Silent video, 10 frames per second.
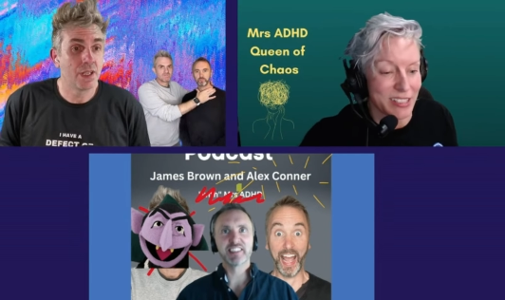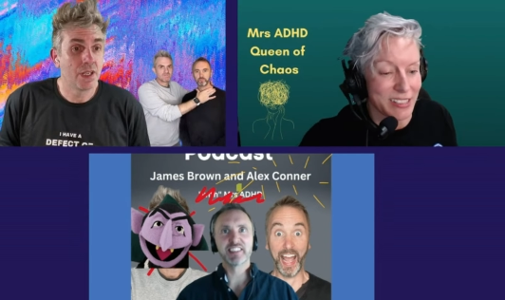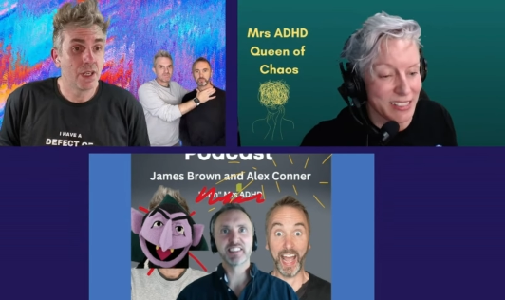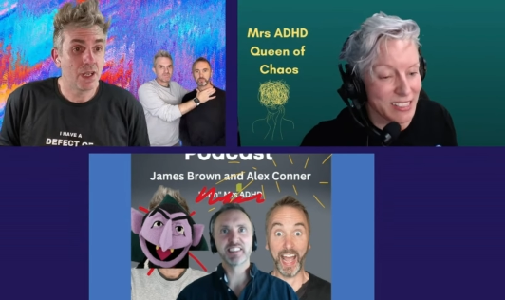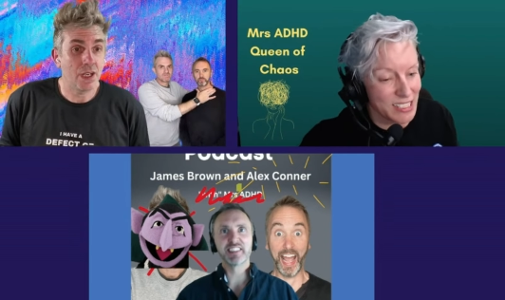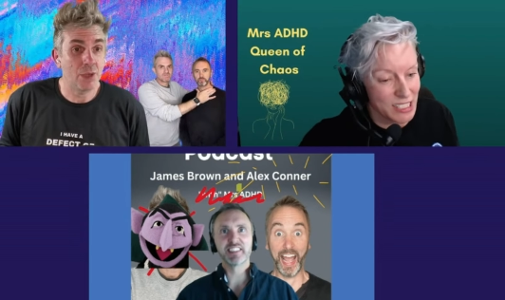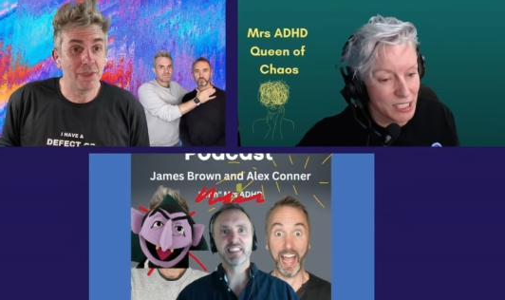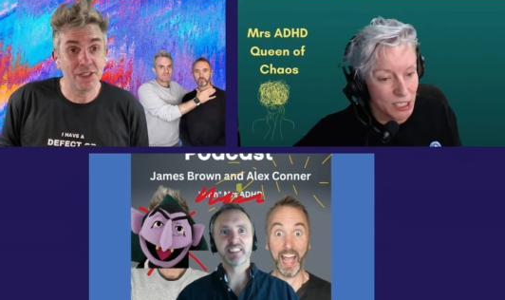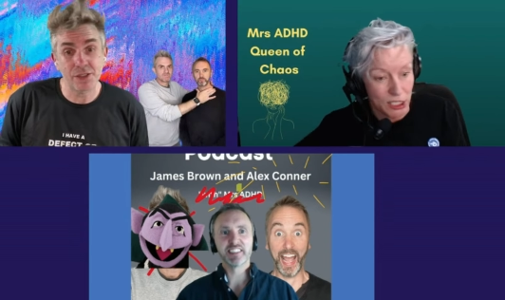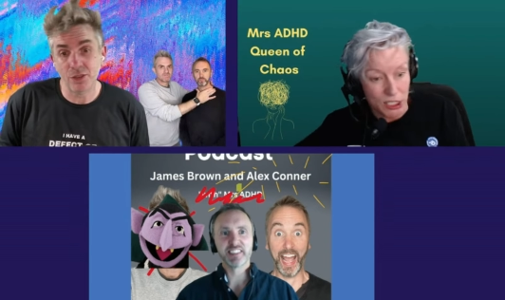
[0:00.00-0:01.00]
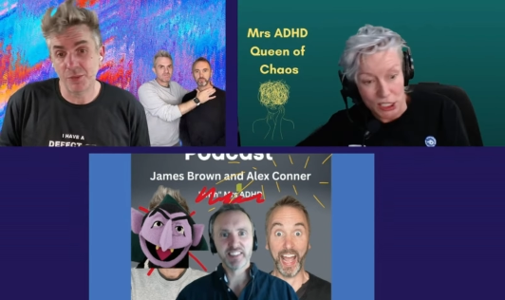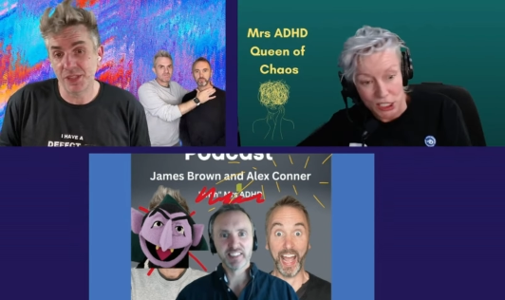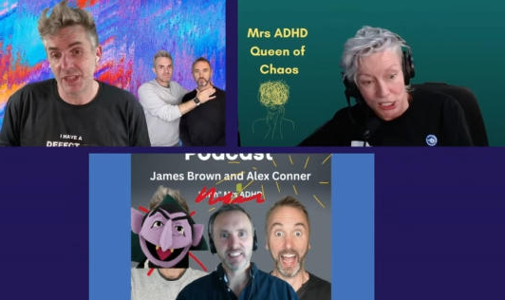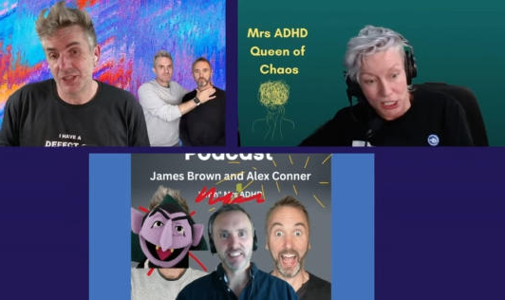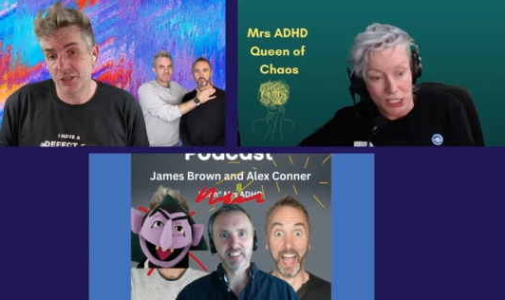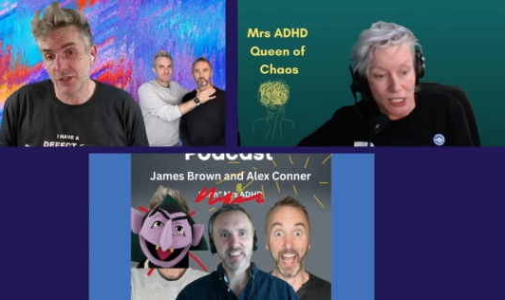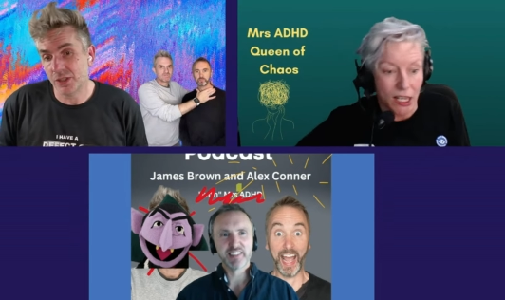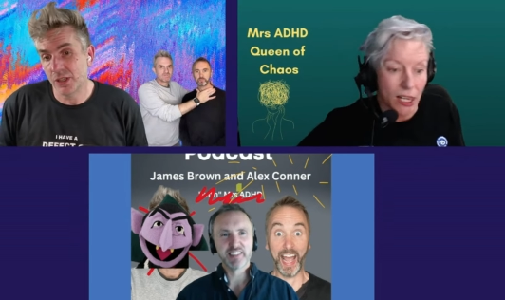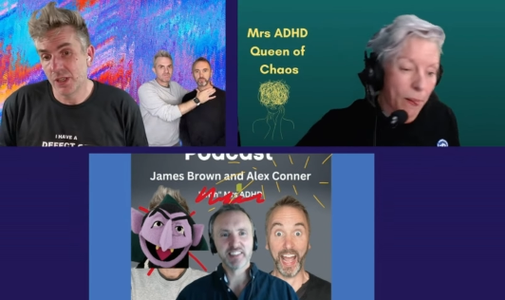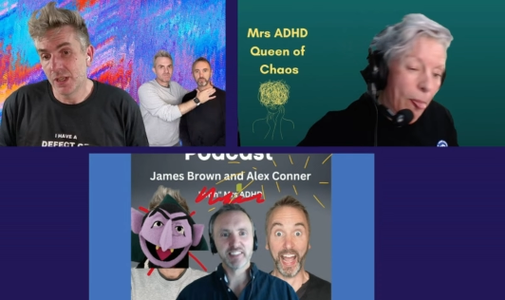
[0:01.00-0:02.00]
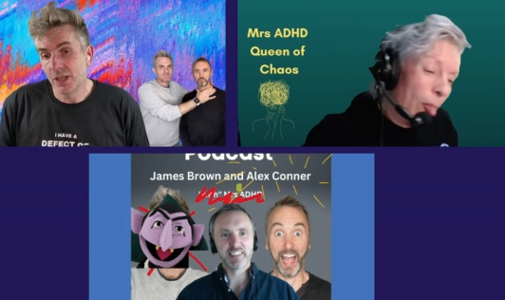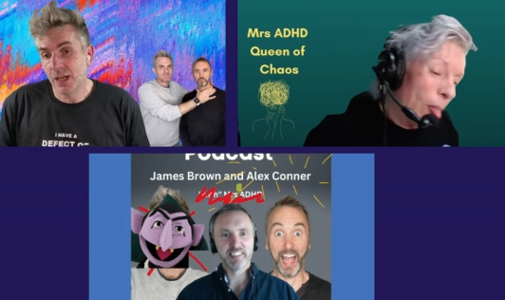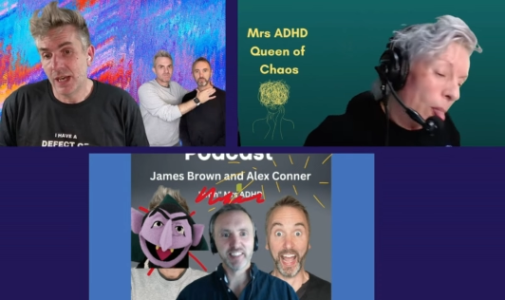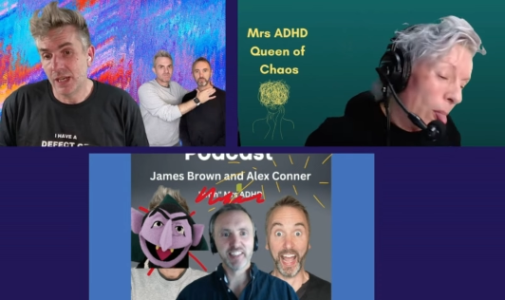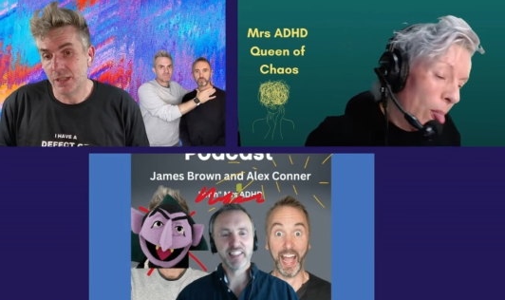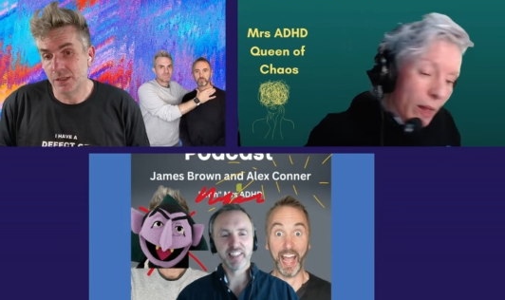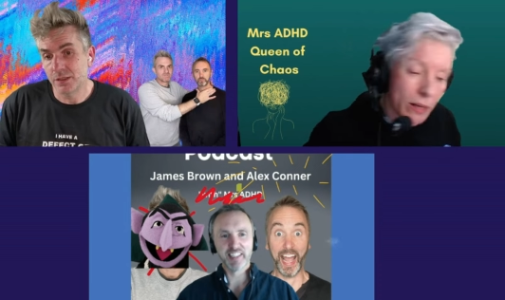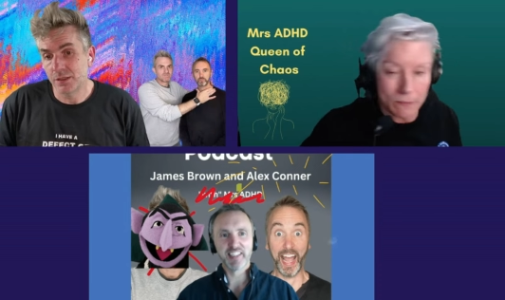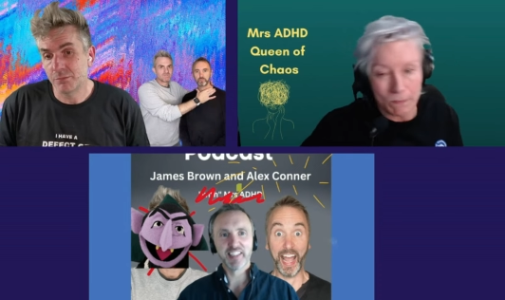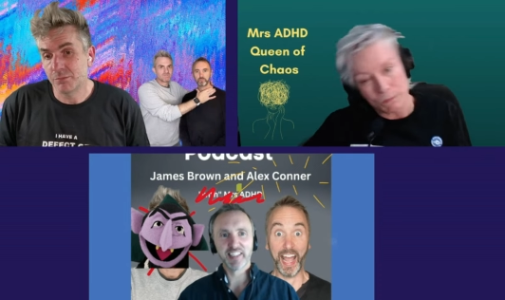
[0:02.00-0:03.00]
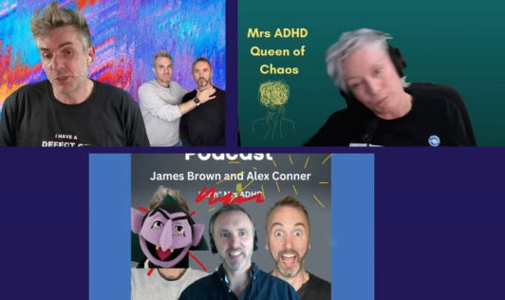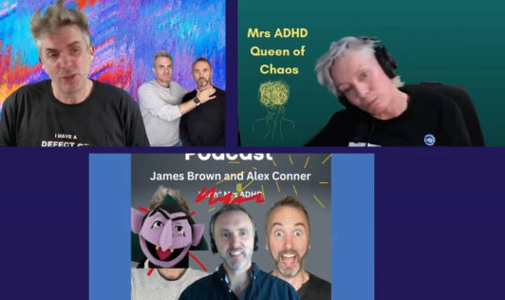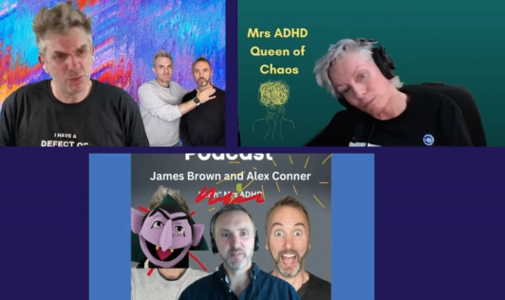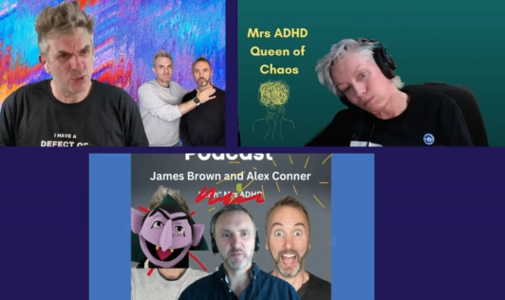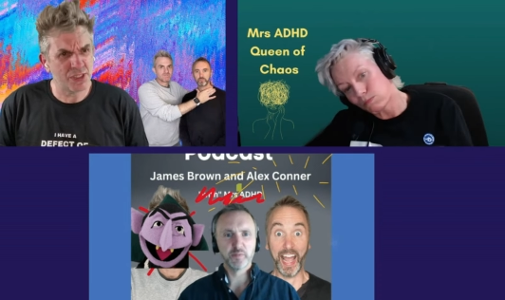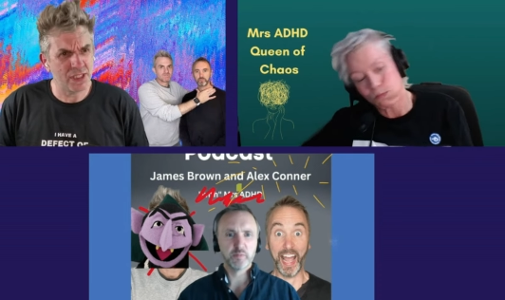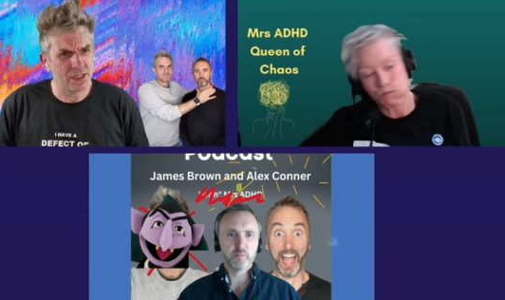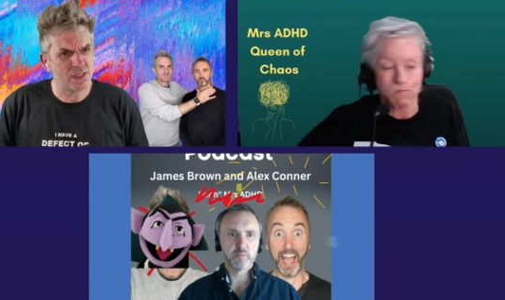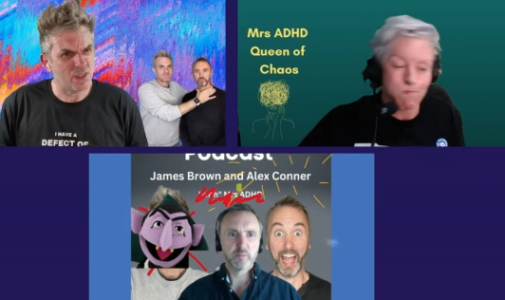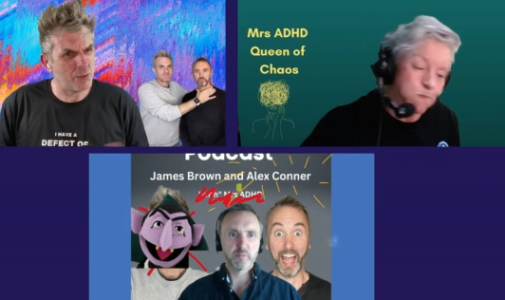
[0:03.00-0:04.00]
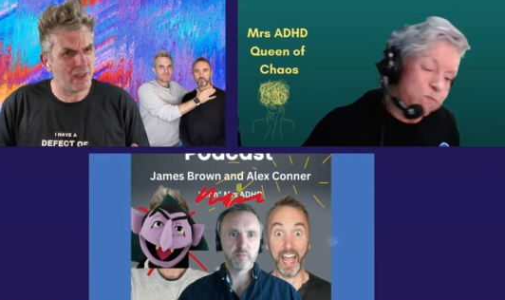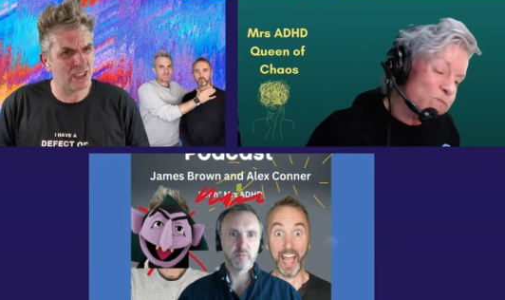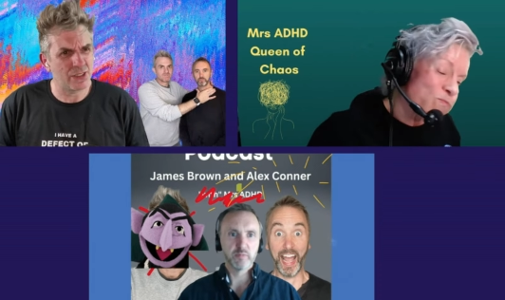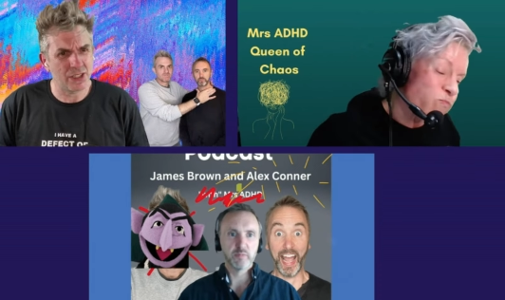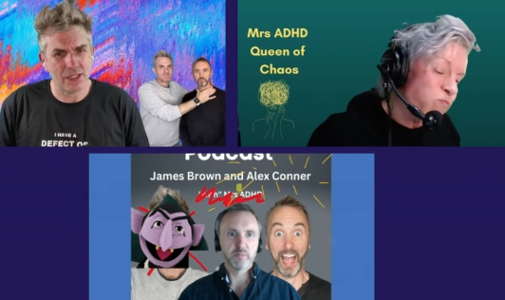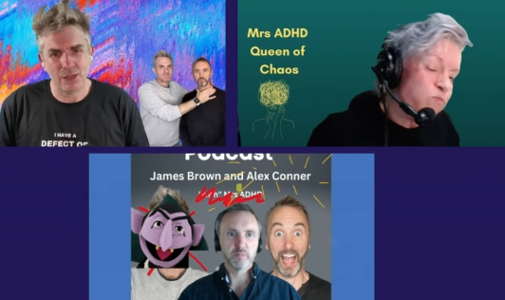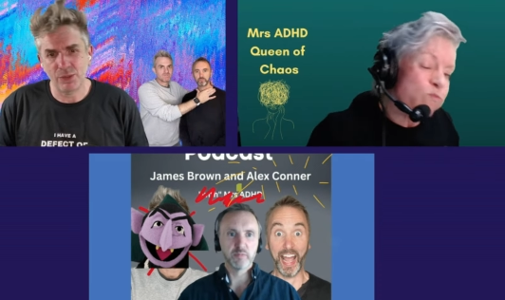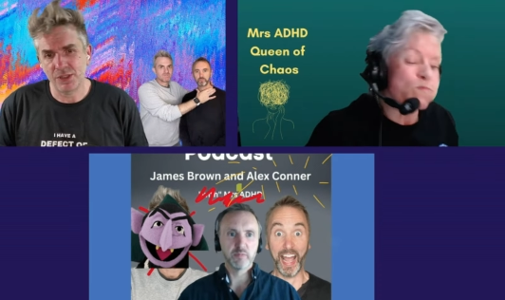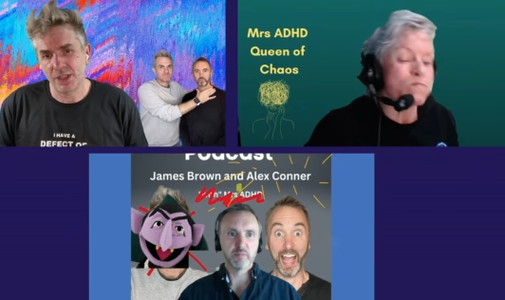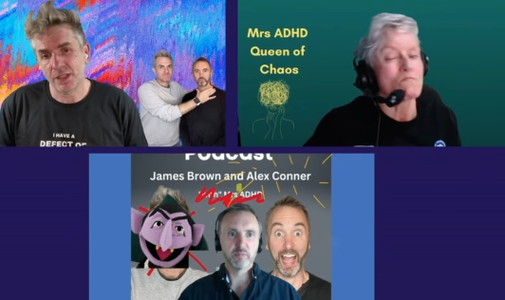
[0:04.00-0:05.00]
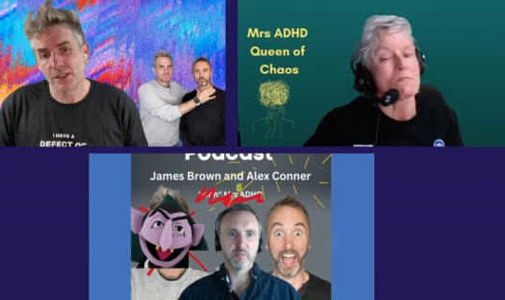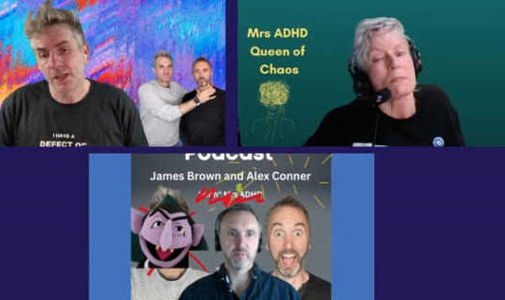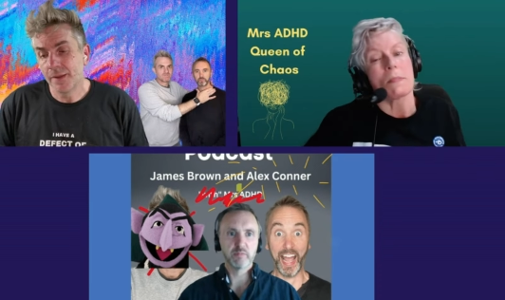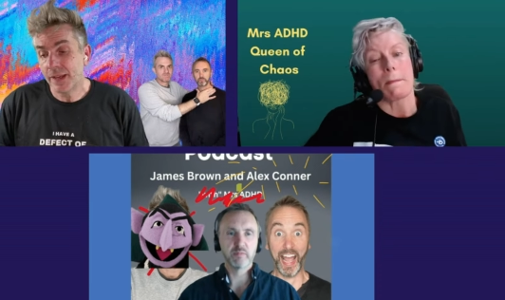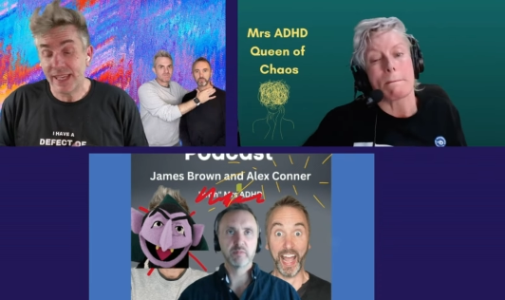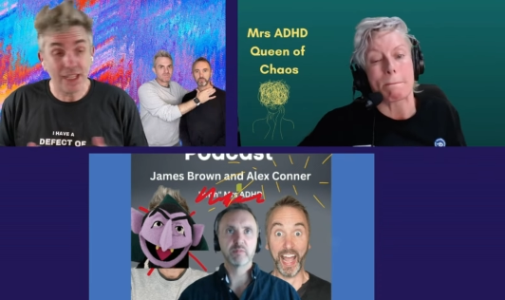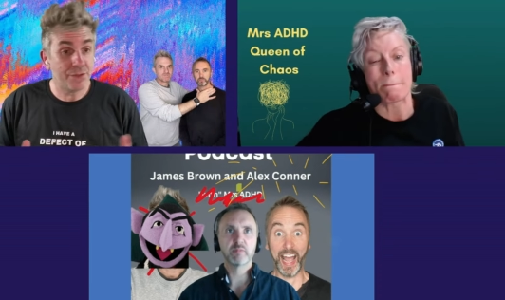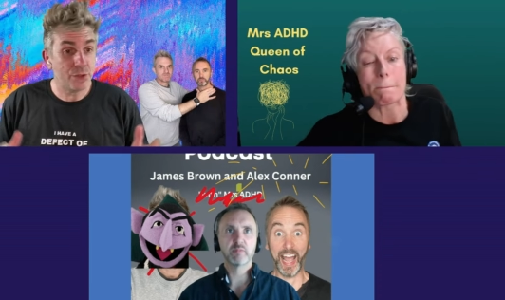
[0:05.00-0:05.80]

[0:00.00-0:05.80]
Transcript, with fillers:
Speaker 1: out um, interrupting each other and doing more dings though. We're back on our game with dings.